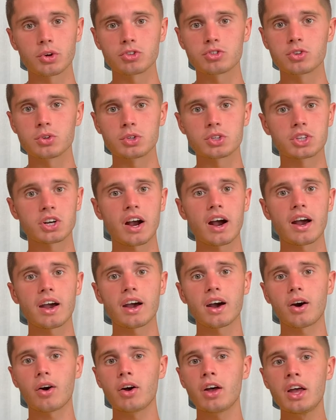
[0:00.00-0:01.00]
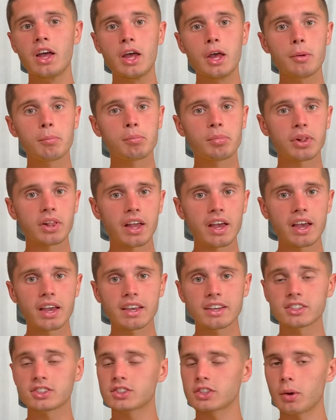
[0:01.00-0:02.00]
to a tryout,
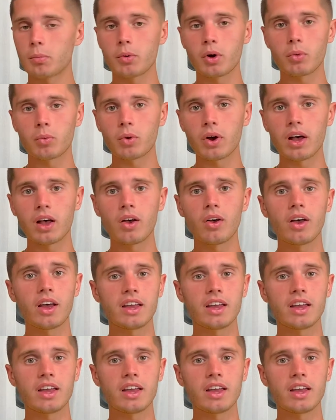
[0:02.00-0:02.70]
playing somewhat well,